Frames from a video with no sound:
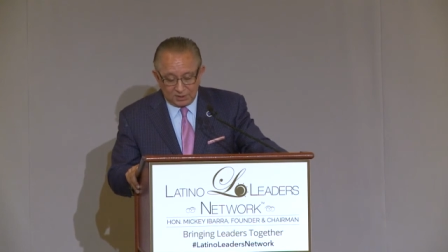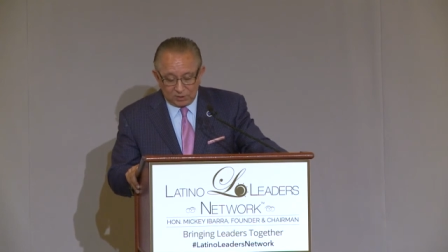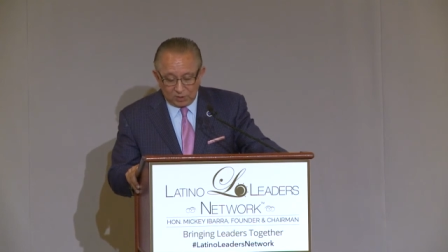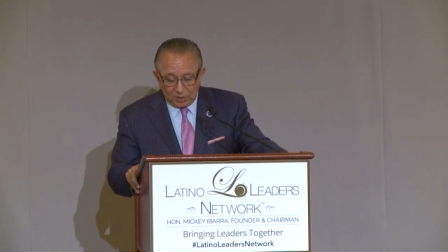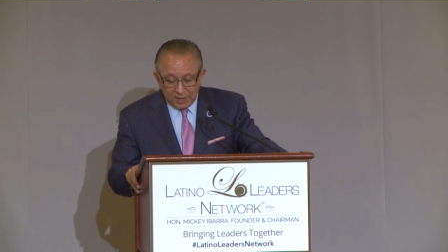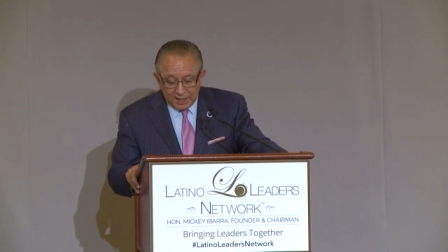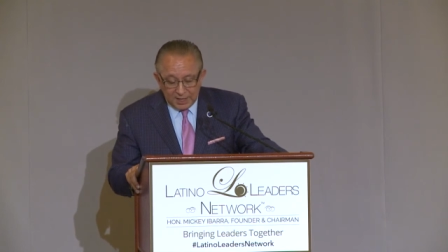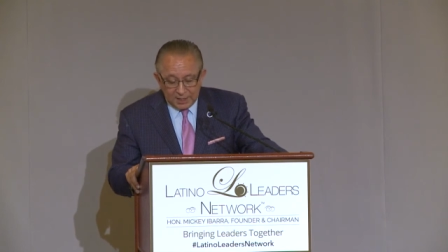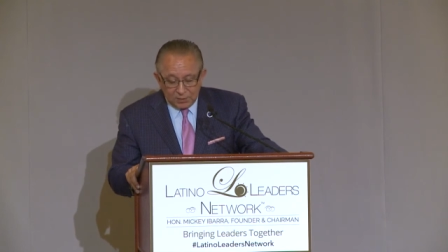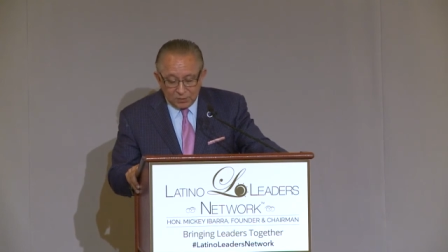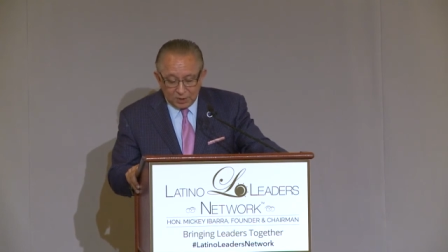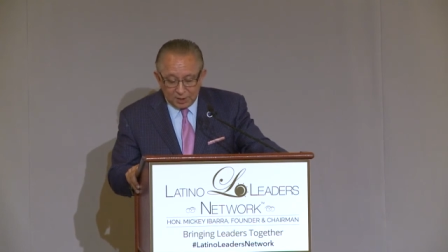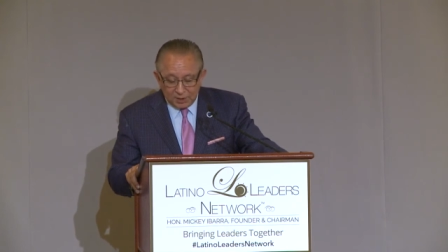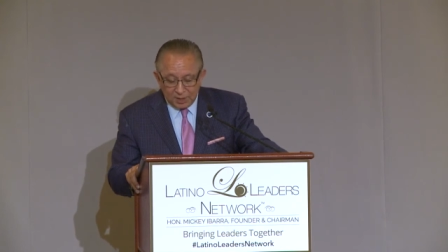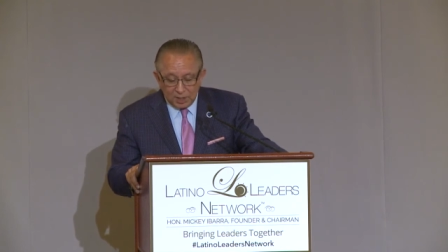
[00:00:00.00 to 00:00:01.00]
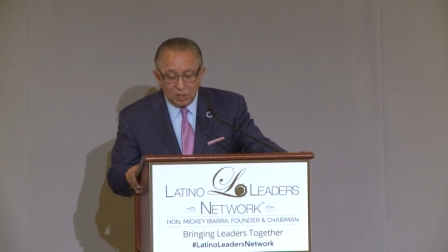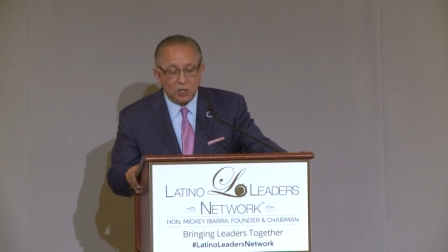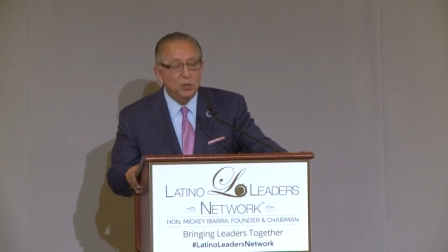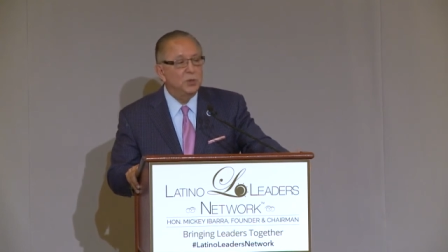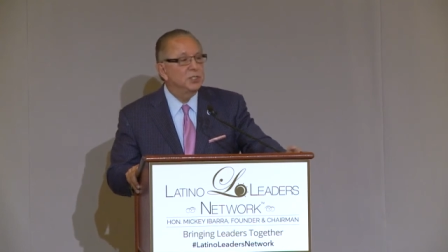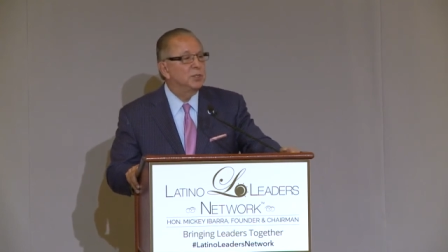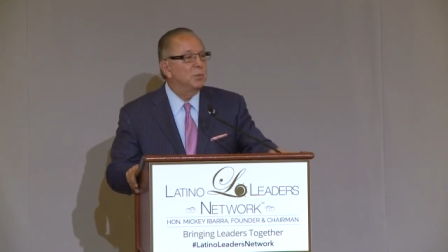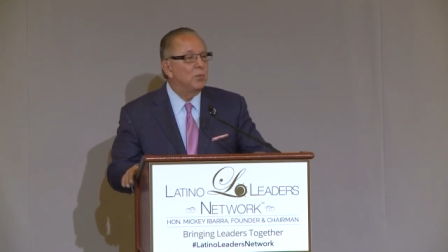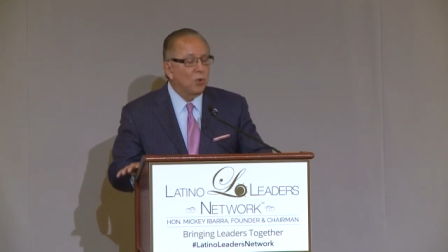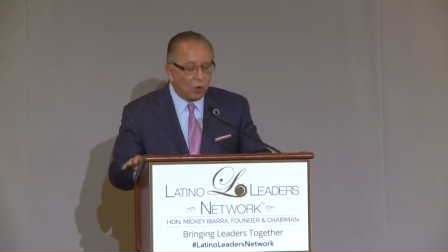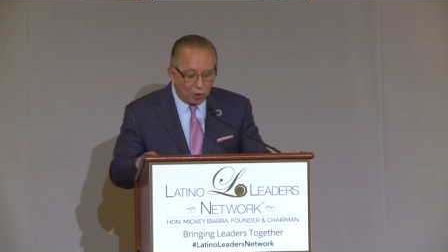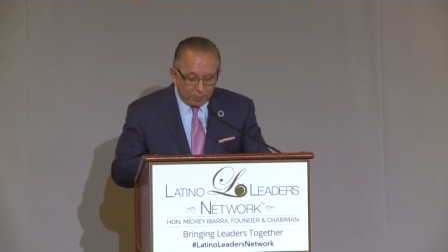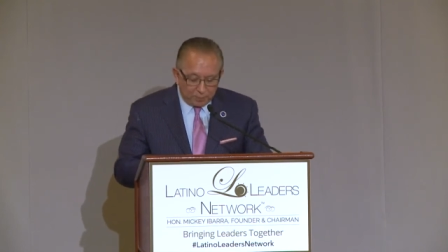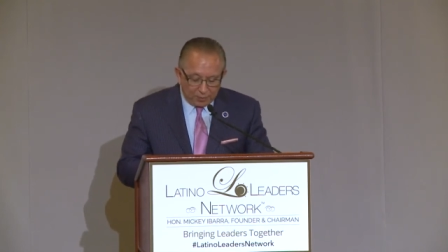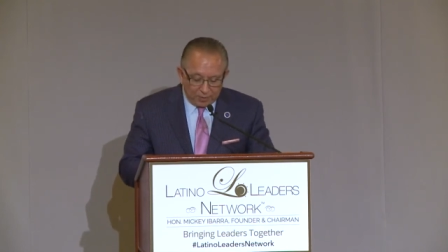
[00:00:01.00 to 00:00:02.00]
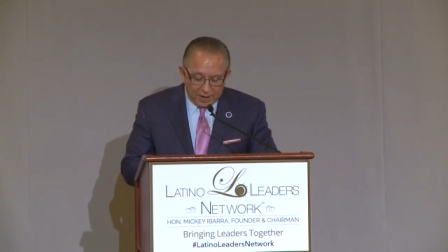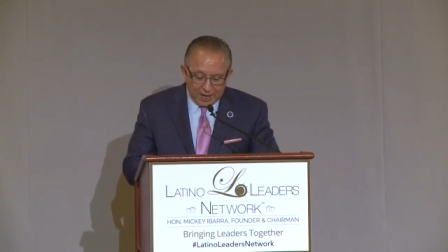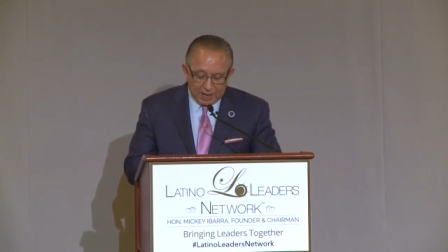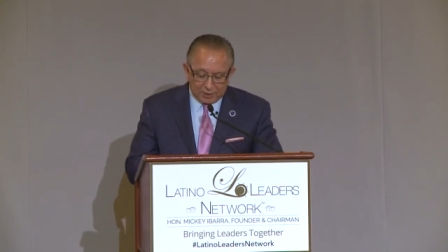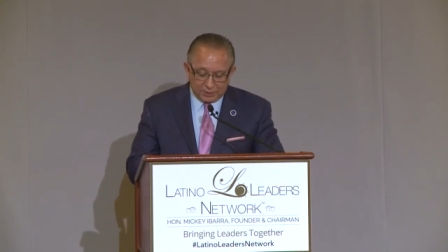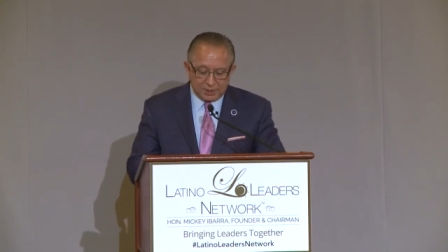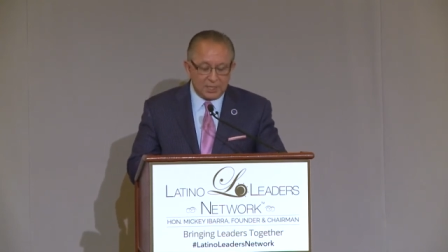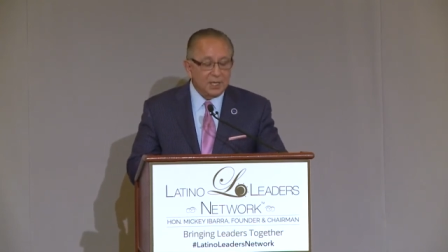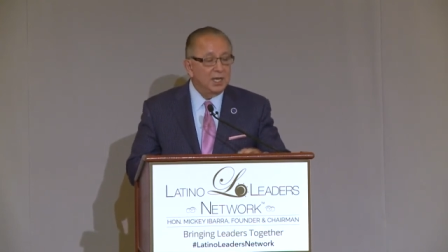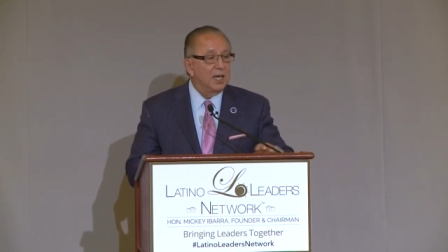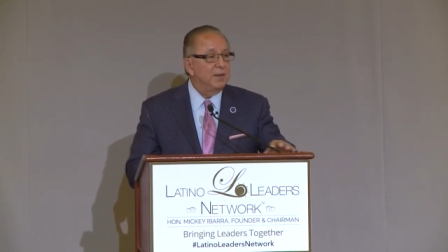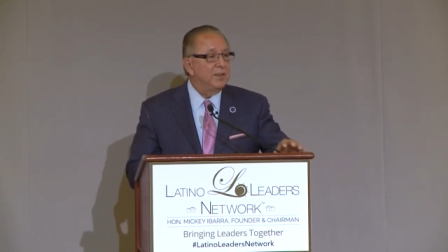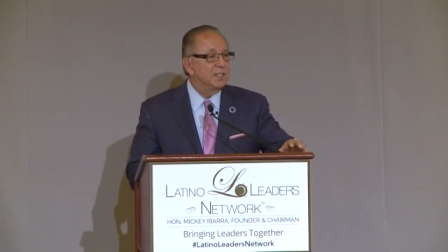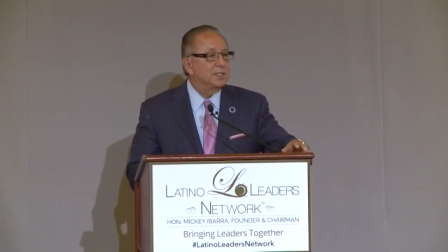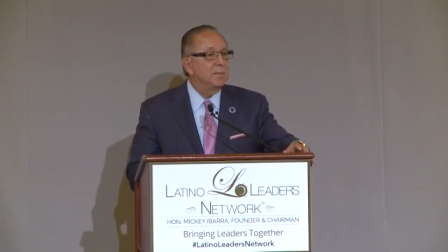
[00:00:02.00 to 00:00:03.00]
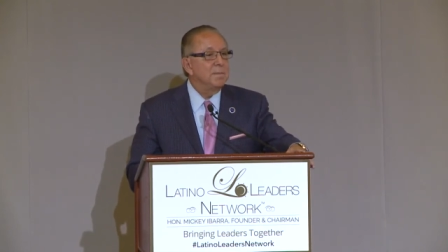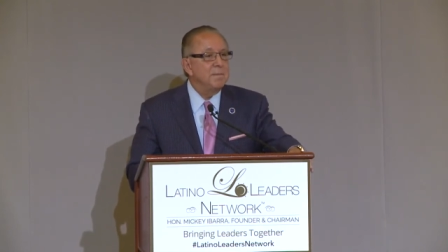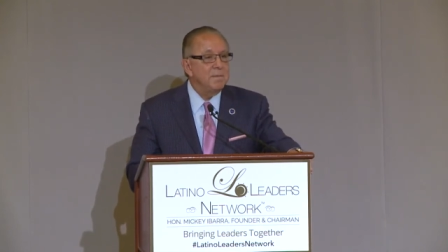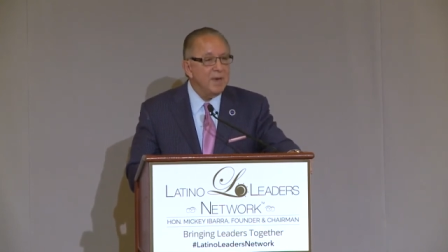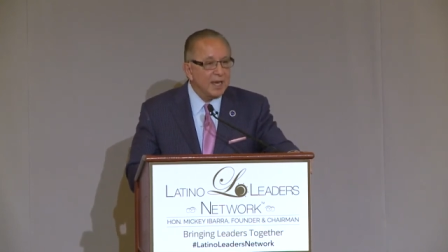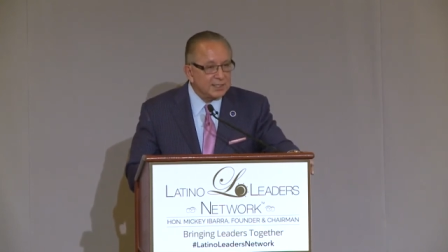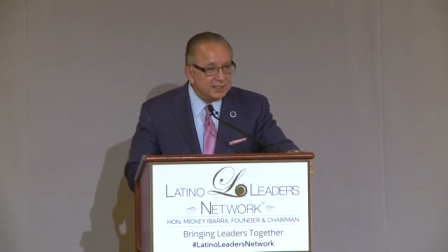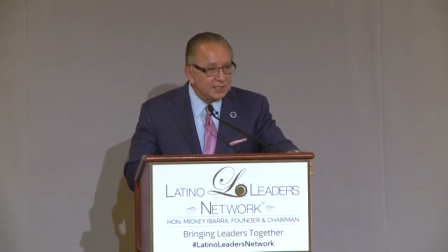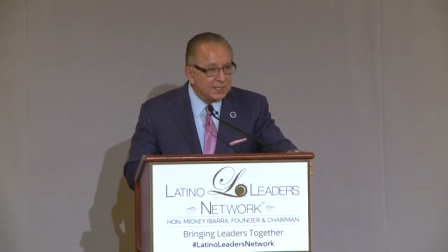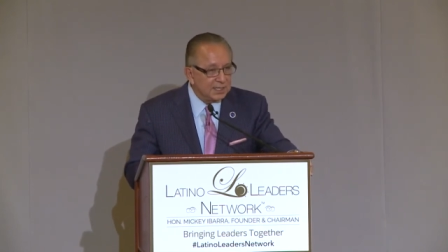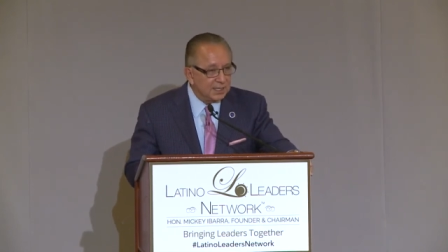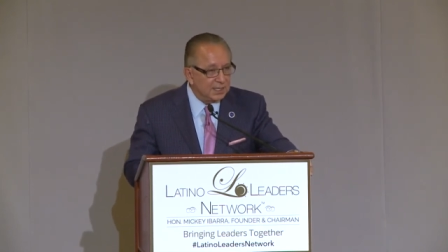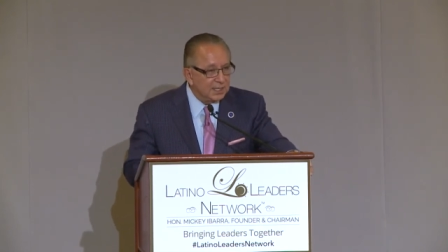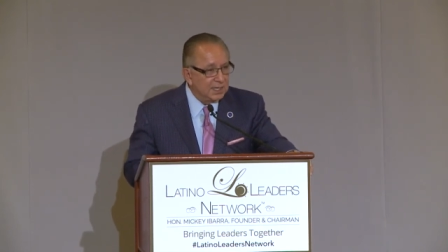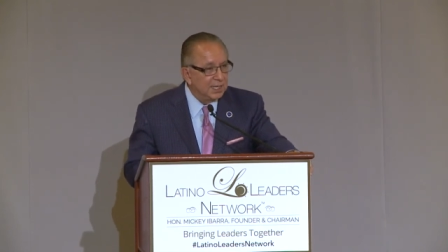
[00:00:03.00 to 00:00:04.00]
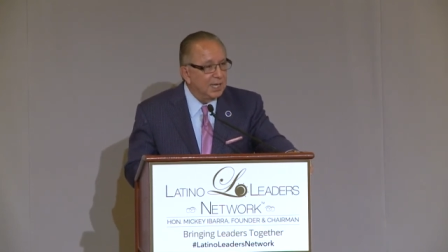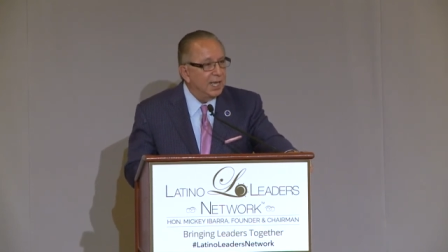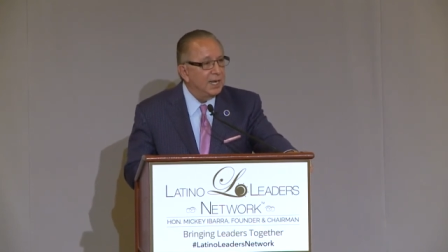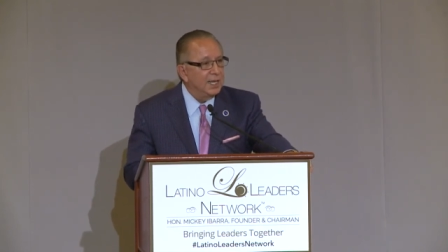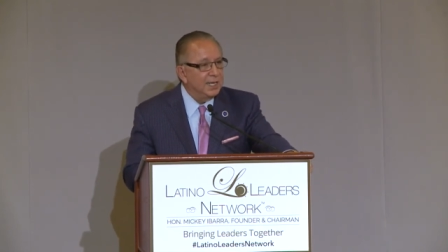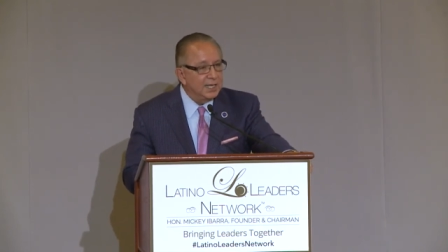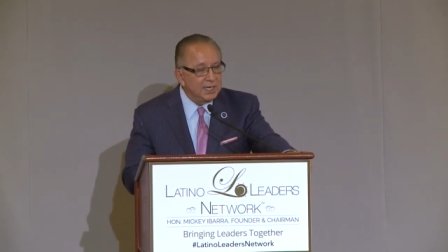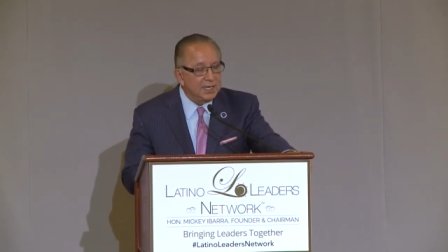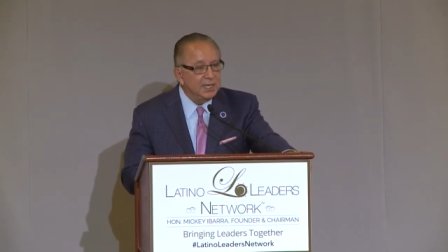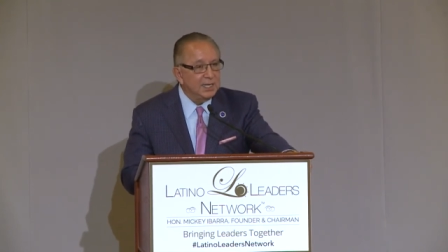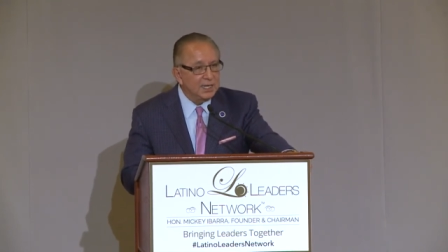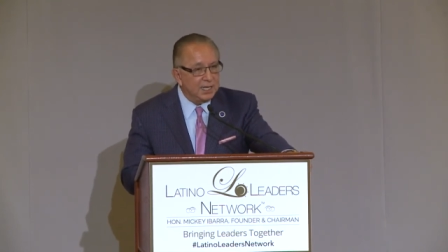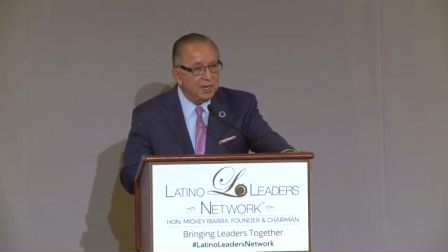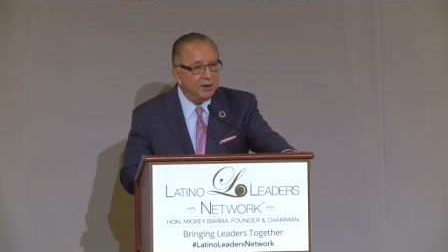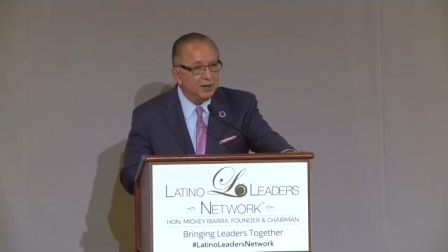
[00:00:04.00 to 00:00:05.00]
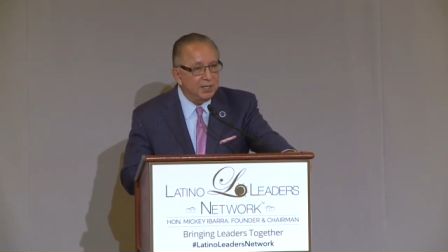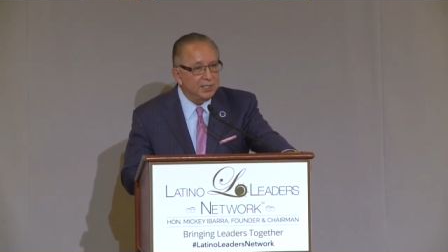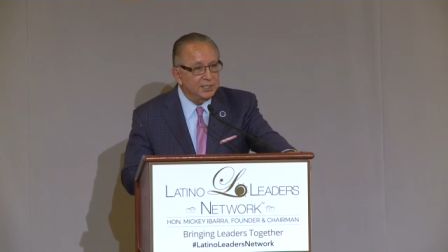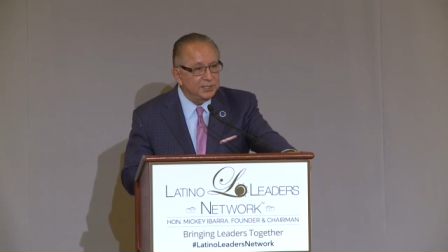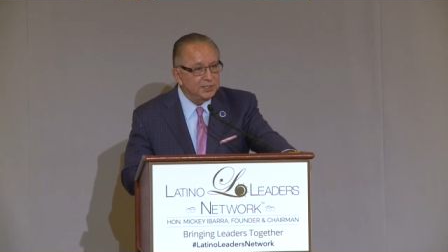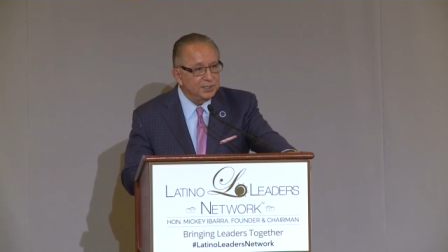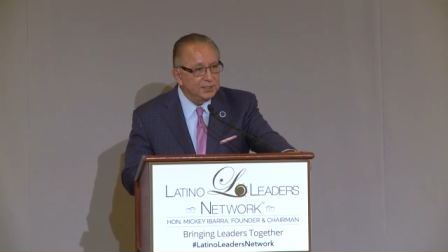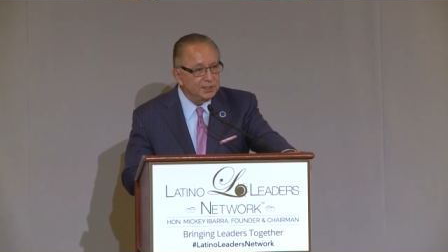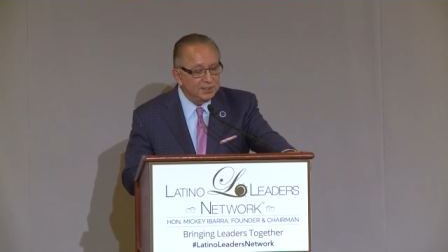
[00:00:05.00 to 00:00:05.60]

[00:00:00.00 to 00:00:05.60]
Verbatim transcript: or anyone who is more proud of his Mexican and Indian heritage.